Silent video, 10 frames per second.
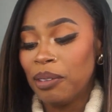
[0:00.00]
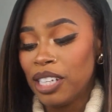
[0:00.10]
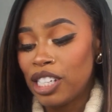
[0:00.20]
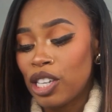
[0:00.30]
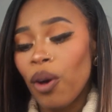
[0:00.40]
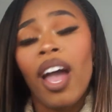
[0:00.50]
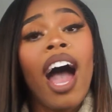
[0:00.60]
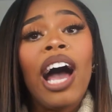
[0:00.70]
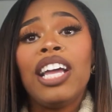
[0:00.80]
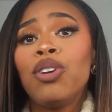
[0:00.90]
So
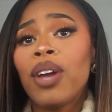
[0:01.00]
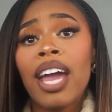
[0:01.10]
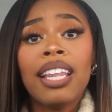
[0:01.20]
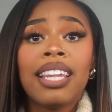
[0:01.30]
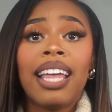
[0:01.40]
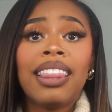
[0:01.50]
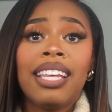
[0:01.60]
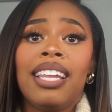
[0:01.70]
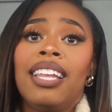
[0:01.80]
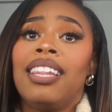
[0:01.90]
yeah, you can't let
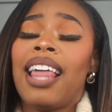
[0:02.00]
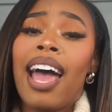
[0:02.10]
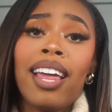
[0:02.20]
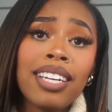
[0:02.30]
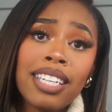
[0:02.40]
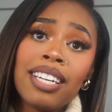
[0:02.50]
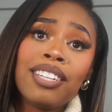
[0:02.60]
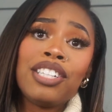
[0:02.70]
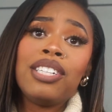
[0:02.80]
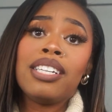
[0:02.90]
that
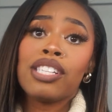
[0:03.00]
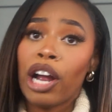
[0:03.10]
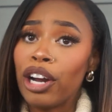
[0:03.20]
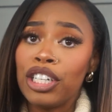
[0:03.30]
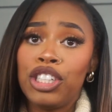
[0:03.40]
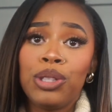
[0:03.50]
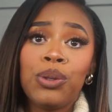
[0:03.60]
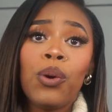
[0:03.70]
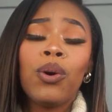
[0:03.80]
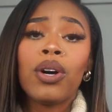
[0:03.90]
discourage
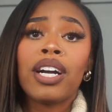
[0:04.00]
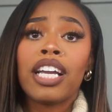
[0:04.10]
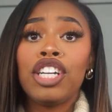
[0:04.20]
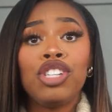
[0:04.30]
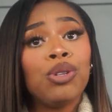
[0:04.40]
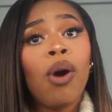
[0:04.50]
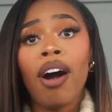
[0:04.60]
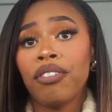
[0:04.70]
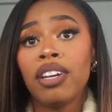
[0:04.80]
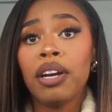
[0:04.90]
you or get you
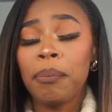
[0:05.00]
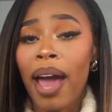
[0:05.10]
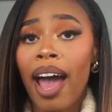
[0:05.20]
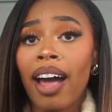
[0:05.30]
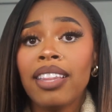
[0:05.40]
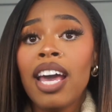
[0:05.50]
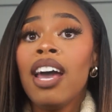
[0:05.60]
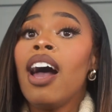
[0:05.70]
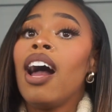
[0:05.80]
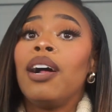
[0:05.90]
off of your path.
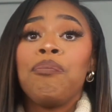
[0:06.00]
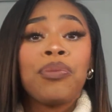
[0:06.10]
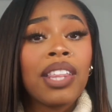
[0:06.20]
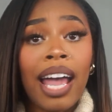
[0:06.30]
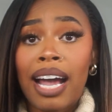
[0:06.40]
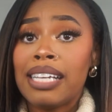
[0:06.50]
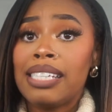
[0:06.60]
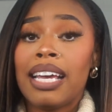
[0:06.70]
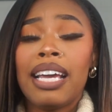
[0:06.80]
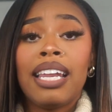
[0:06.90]
Like I
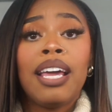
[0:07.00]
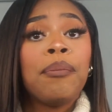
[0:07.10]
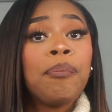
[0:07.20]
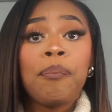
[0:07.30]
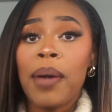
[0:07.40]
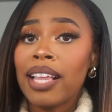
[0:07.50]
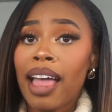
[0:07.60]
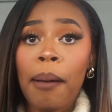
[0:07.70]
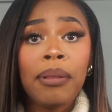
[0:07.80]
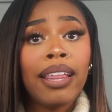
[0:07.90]
said, make
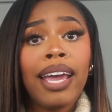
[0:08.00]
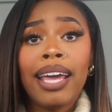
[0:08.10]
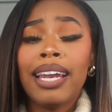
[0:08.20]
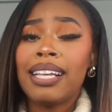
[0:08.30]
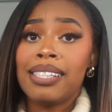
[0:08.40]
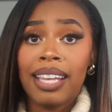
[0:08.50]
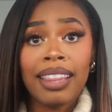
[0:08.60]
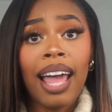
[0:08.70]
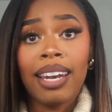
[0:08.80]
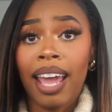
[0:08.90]
that plan and set
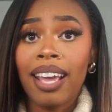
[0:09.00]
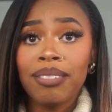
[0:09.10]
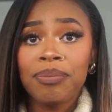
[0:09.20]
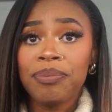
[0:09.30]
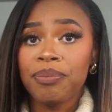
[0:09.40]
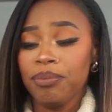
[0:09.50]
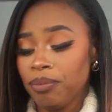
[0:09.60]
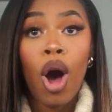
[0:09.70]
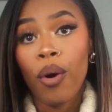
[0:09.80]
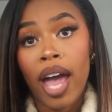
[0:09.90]
that date.
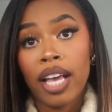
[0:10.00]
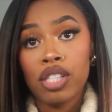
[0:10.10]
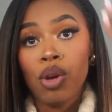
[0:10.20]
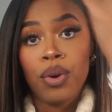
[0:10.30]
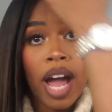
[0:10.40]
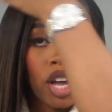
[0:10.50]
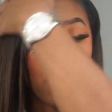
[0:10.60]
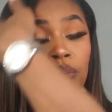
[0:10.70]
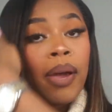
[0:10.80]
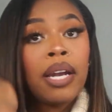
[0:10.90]
Okay, so now
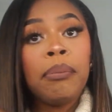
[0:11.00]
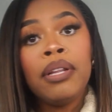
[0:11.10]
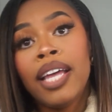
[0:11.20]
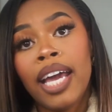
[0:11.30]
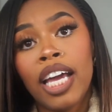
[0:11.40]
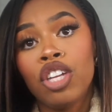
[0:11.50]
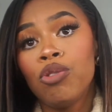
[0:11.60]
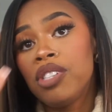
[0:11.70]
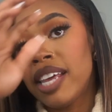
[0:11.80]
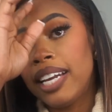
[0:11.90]
you've made a plan, you
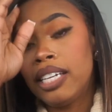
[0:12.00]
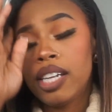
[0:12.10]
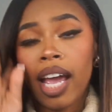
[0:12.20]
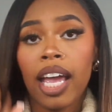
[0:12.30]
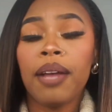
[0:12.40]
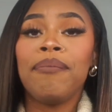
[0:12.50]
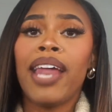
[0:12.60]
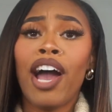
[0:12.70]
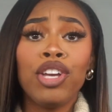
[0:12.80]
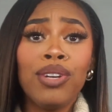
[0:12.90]
set a date.
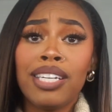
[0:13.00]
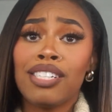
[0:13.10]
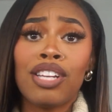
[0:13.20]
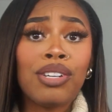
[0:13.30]
Now you need to start